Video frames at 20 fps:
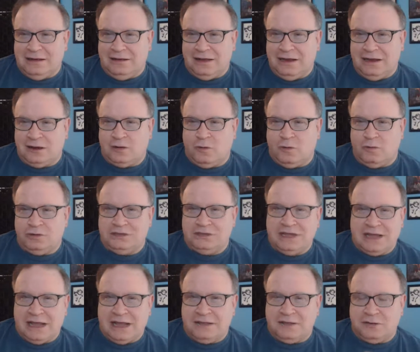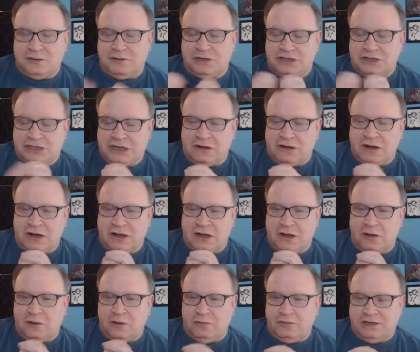And of course, they got the Chris
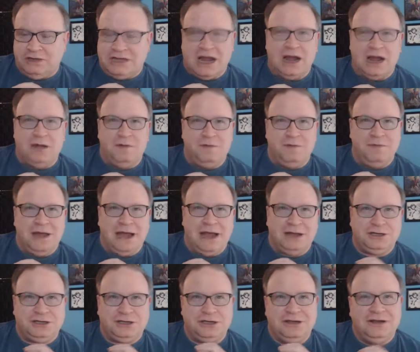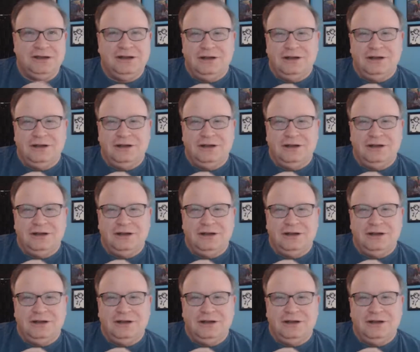Jericho retirement match.